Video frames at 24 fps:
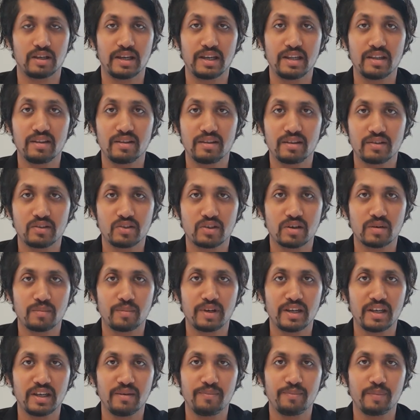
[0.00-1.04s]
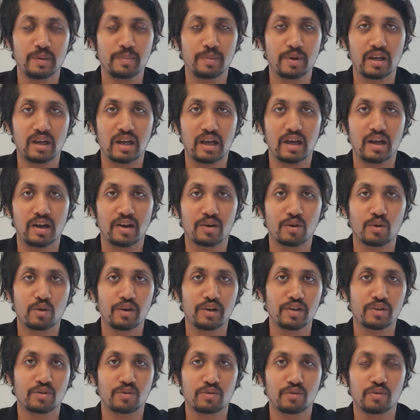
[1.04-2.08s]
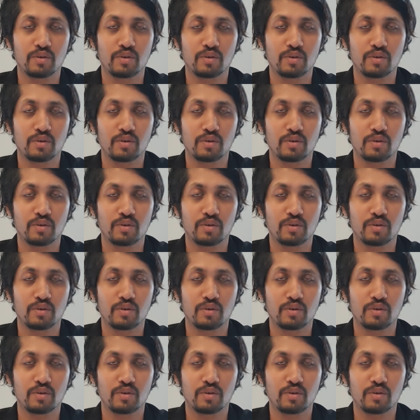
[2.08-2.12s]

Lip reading: In Germany, people are going